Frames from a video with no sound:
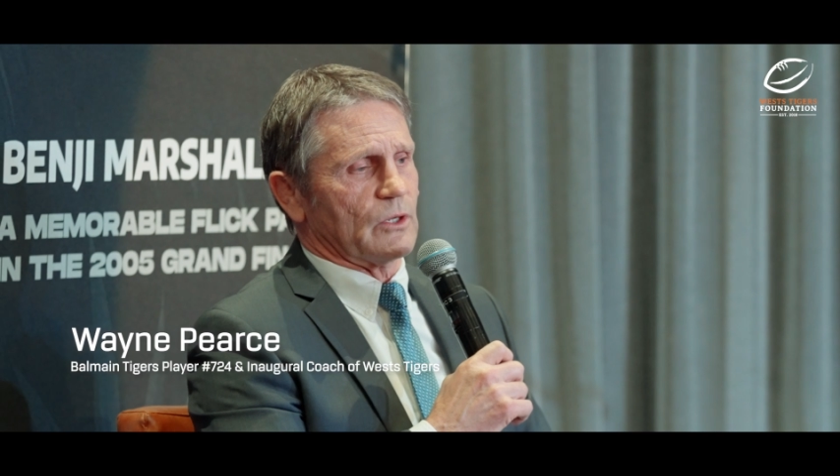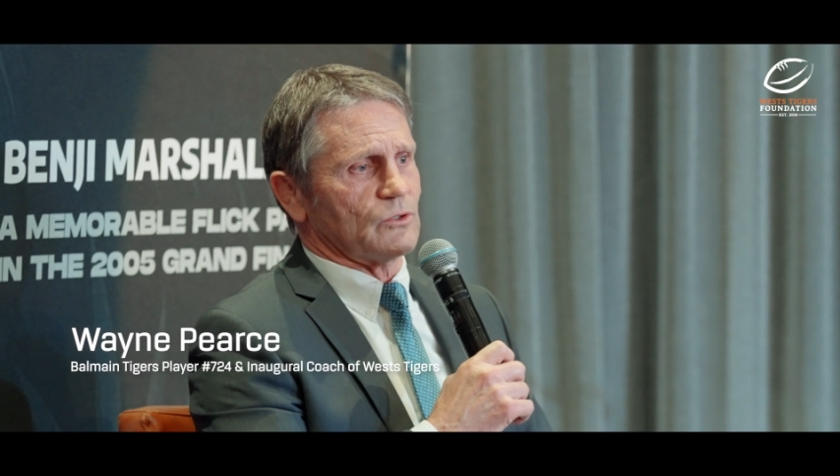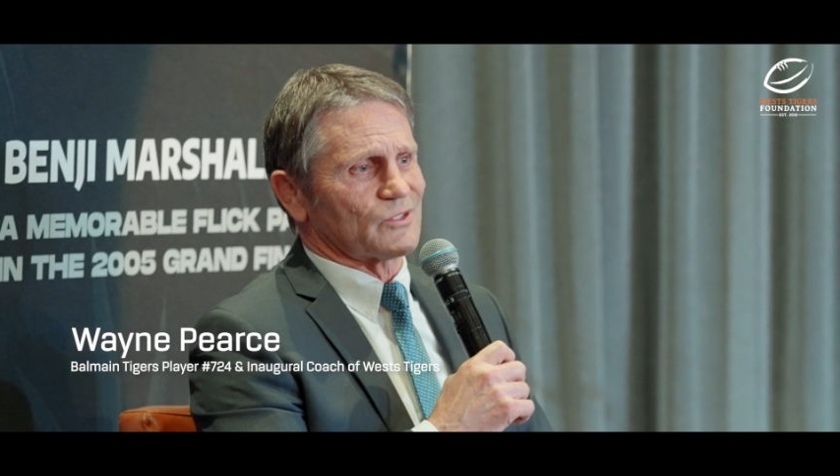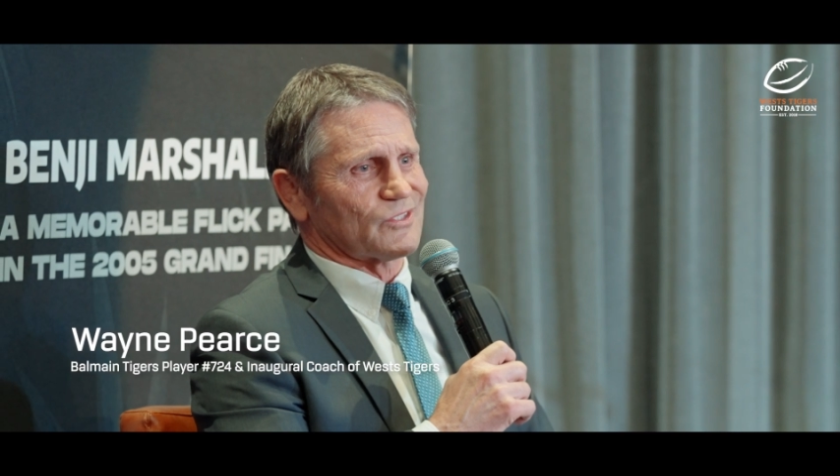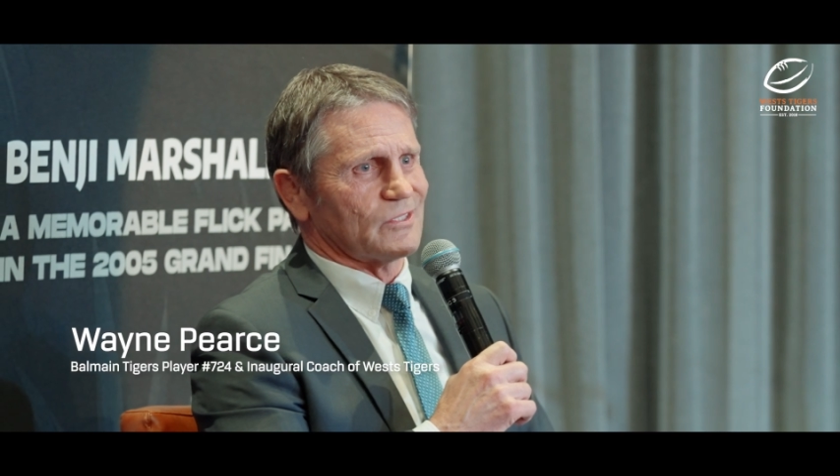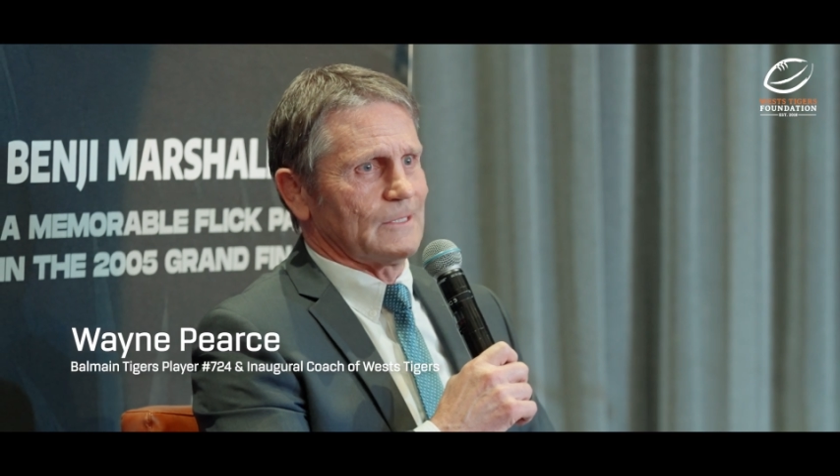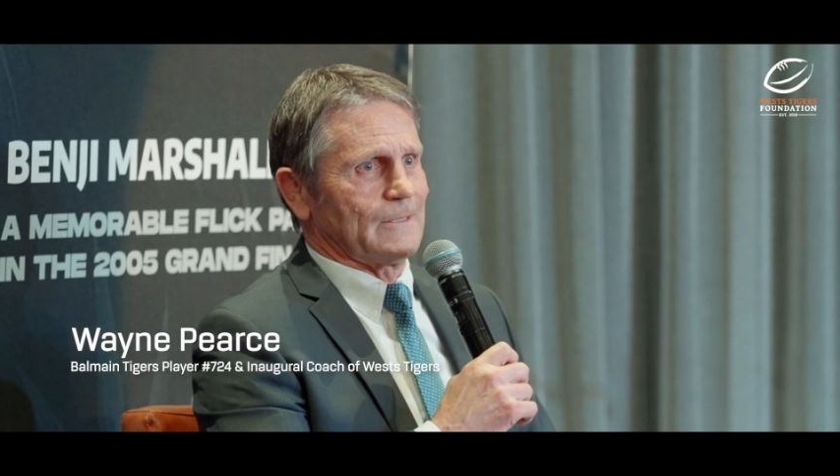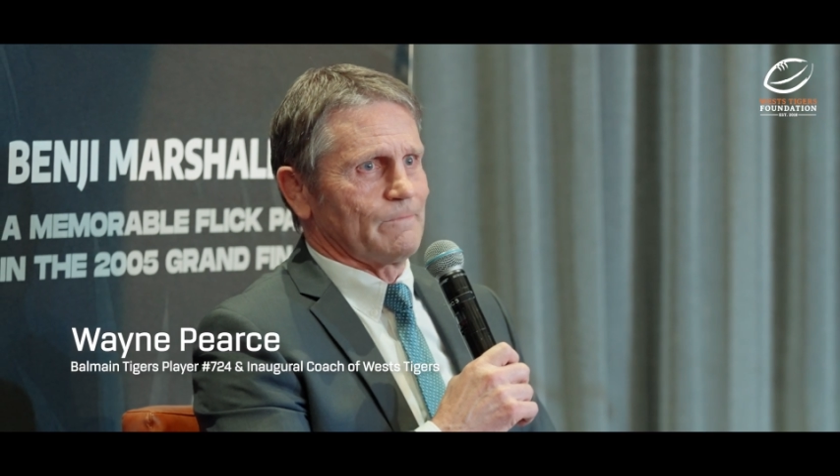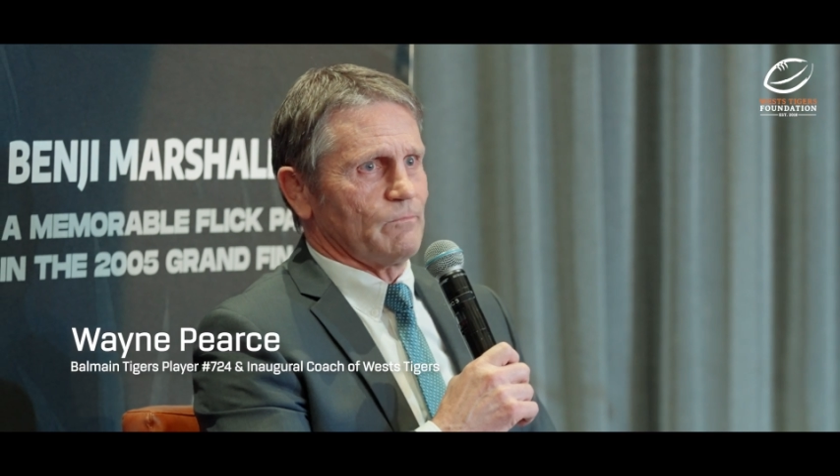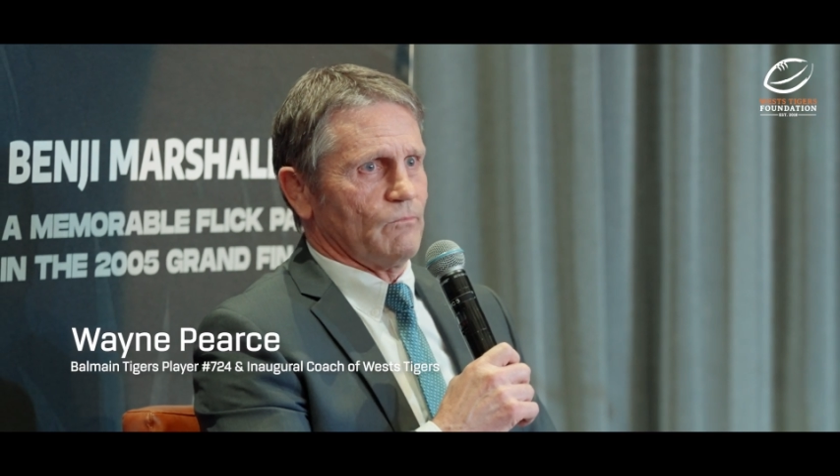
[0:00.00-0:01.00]
because
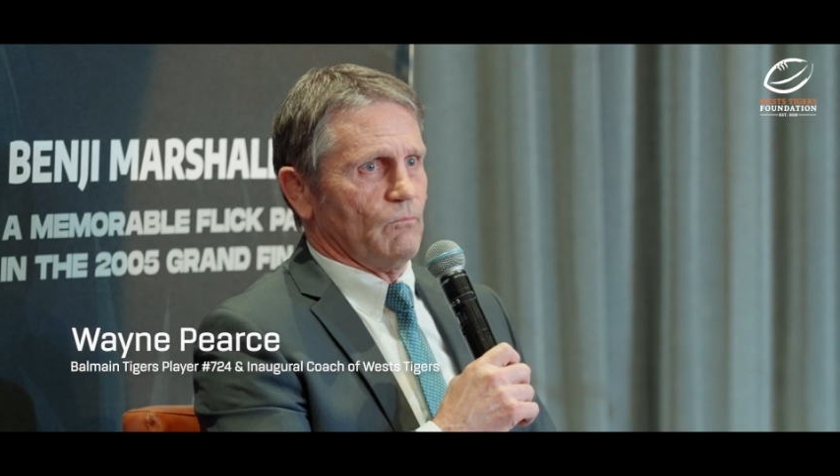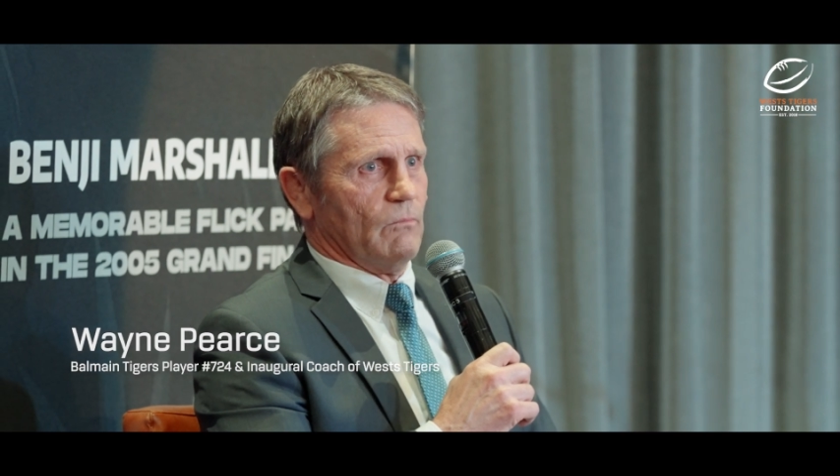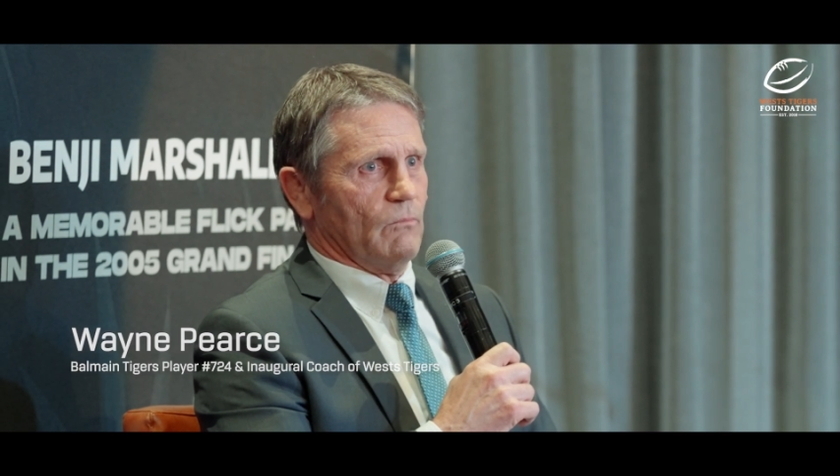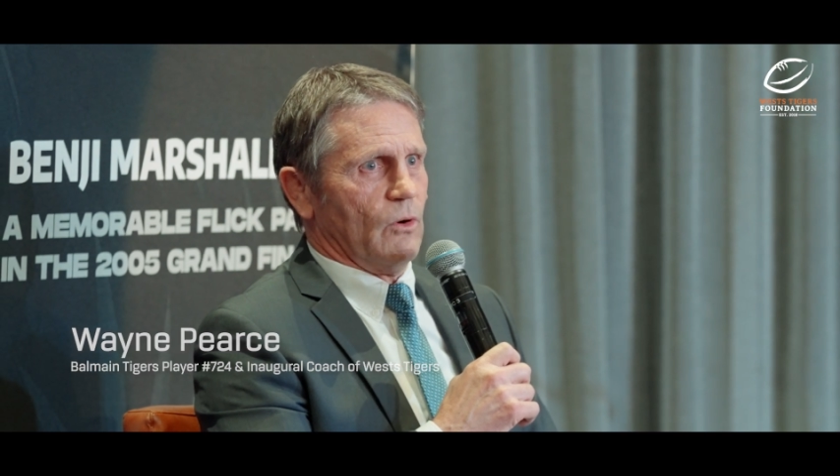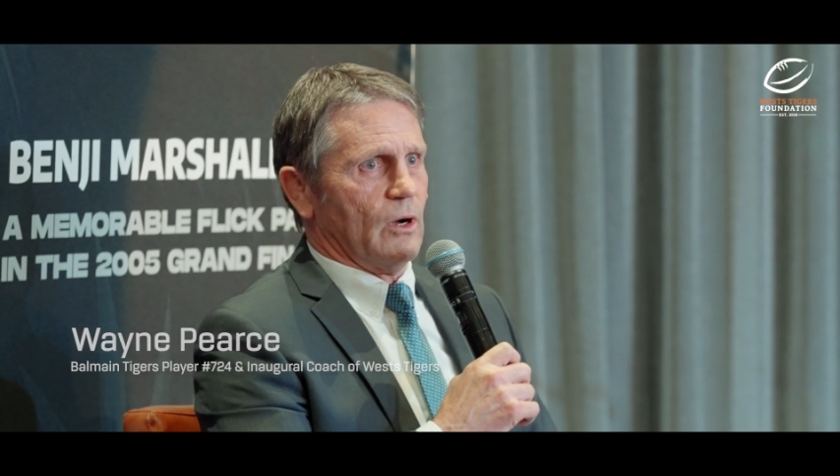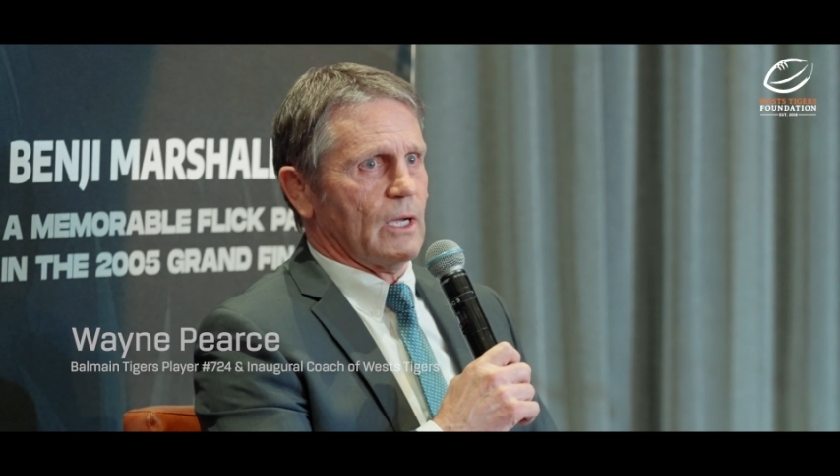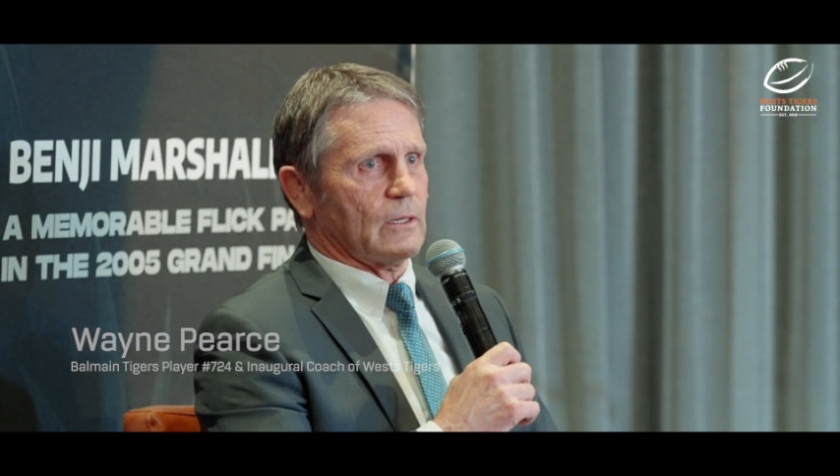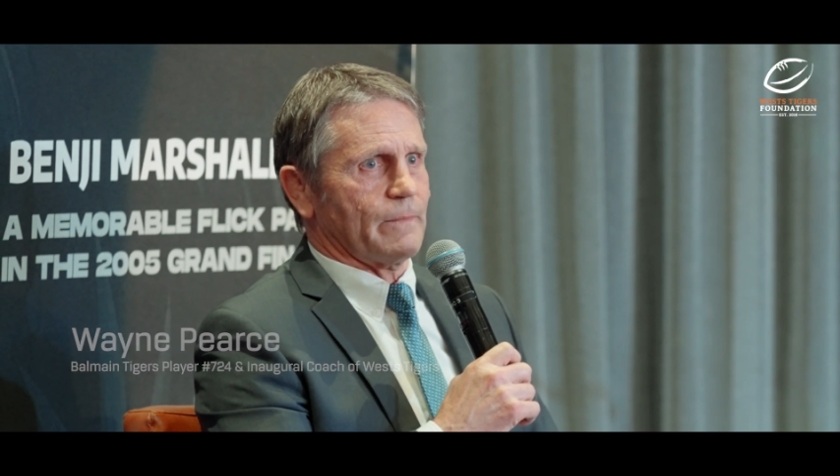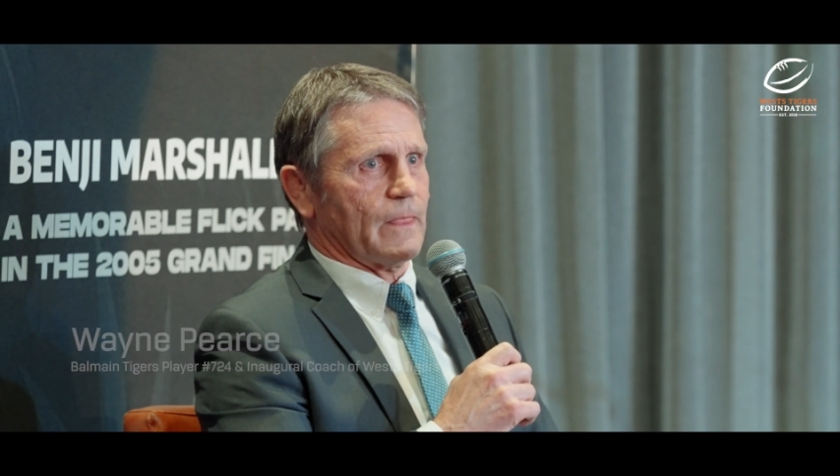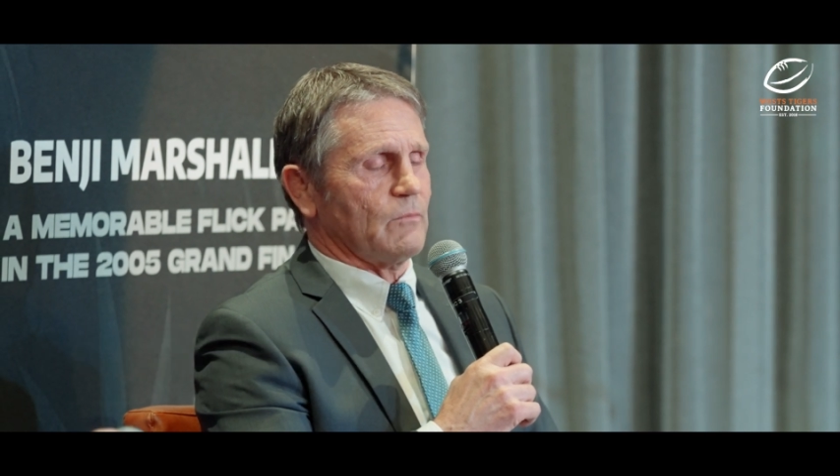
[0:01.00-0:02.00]

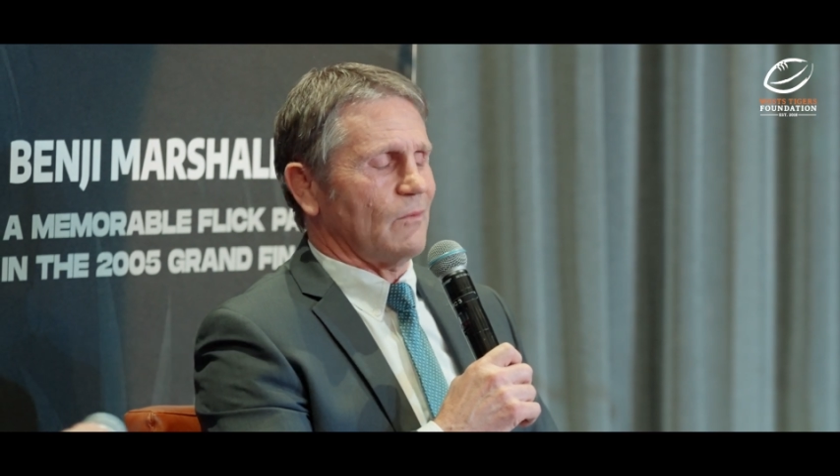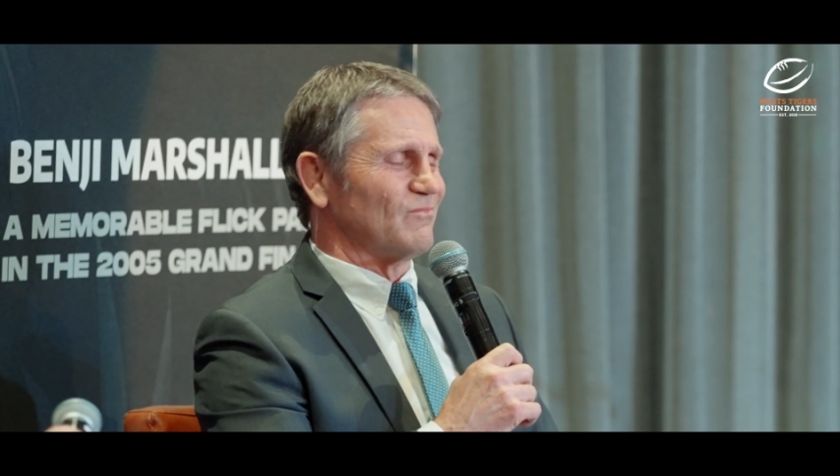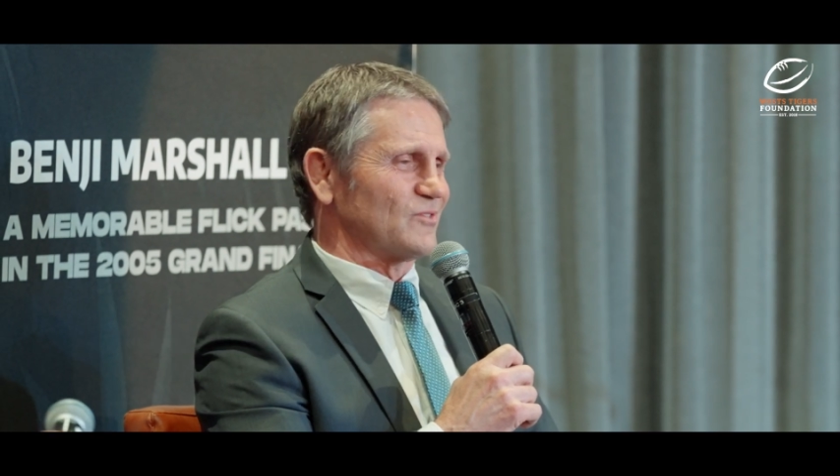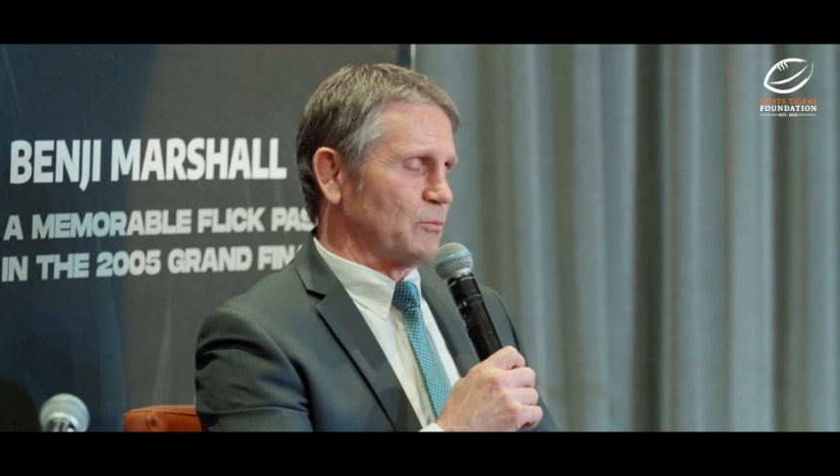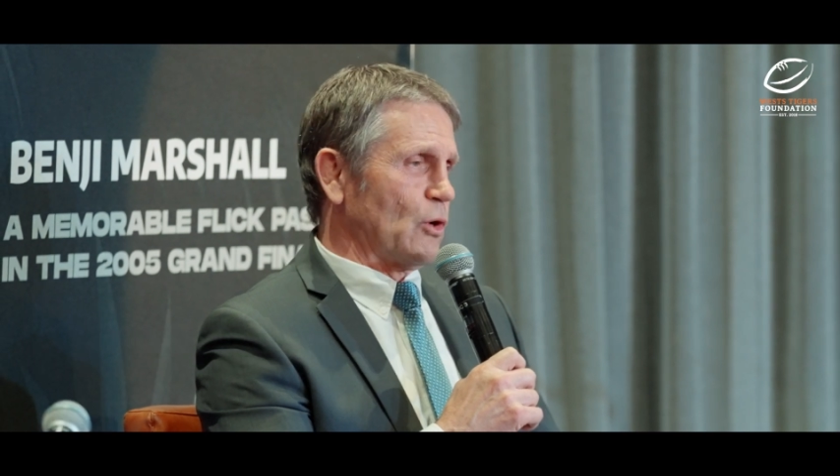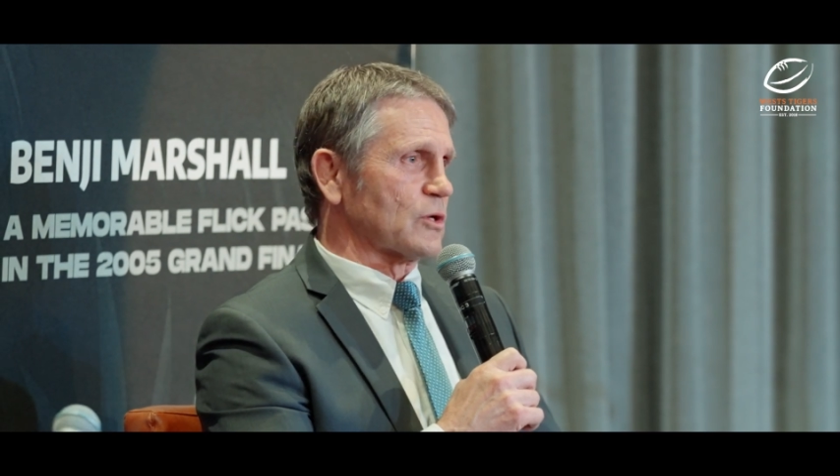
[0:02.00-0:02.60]
if